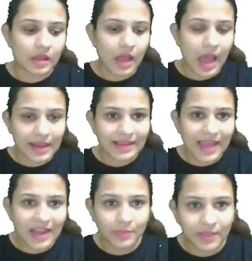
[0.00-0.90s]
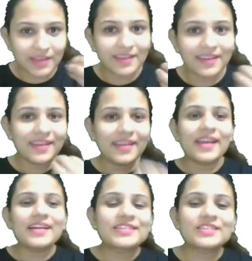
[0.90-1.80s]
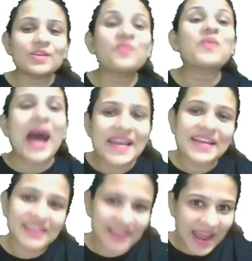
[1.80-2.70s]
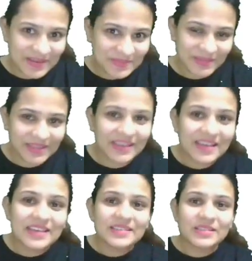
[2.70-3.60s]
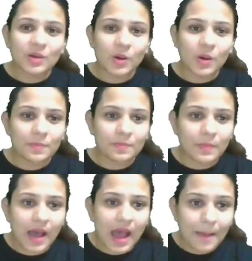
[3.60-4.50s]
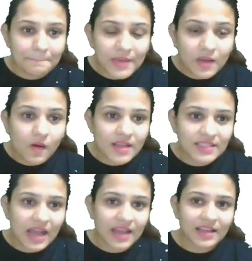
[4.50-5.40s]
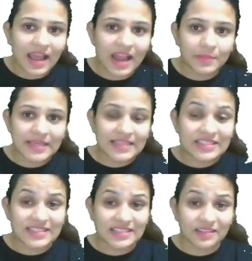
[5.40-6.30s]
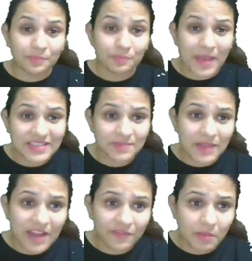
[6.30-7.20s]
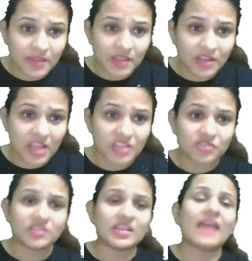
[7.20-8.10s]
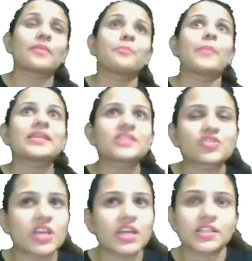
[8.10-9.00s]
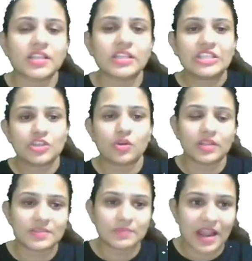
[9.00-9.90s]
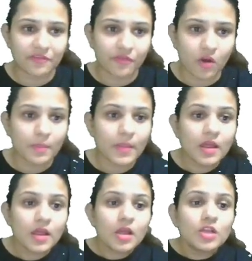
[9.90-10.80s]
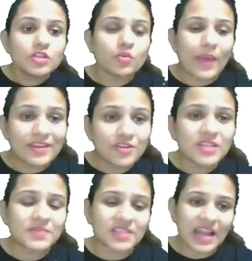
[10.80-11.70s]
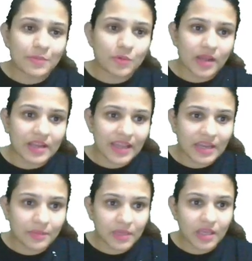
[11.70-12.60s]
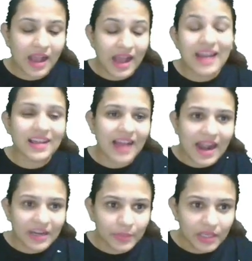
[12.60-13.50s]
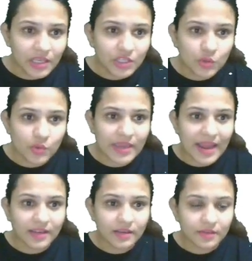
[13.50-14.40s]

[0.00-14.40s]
Unacademy. So why an academy? So because an academy is the best platform in the industry and the best educators are teaching on this platform. So when you subscribe to an academy, you get